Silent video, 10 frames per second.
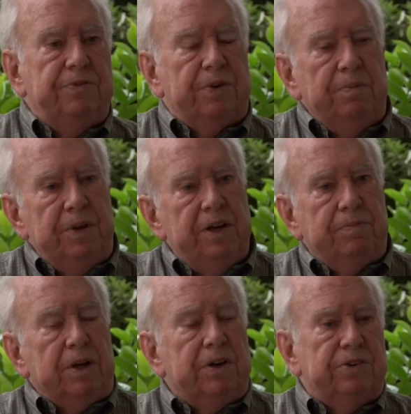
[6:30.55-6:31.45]
for me
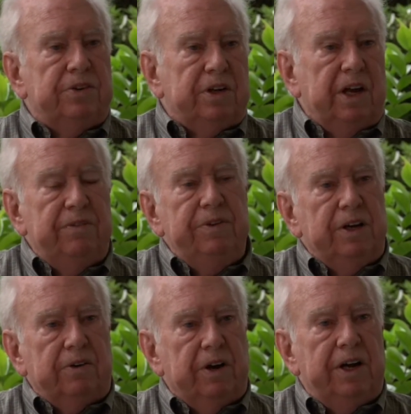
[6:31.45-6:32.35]
because it gave me
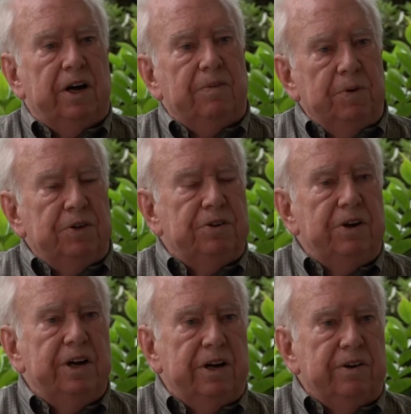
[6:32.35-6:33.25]
a great
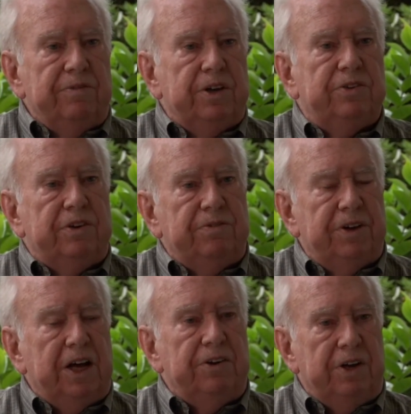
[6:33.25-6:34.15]
opportunity to visit
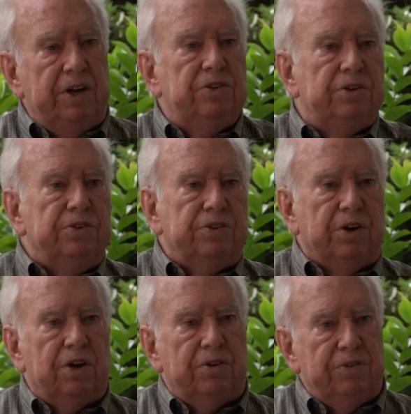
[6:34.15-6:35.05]
foundations
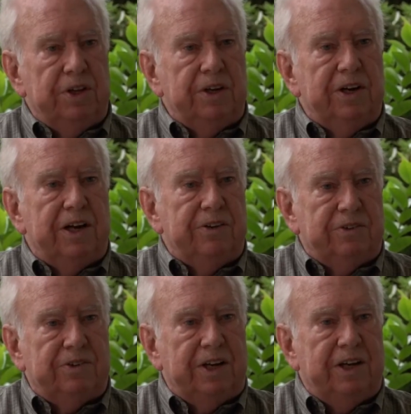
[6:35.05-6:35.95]
all over the United
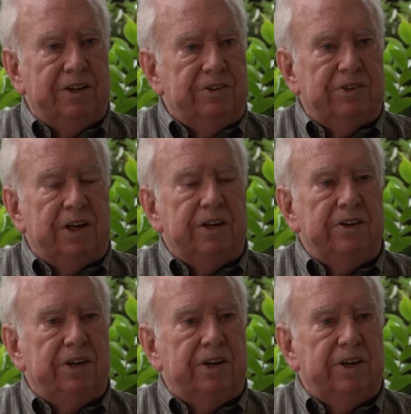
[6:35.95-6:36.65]
States, and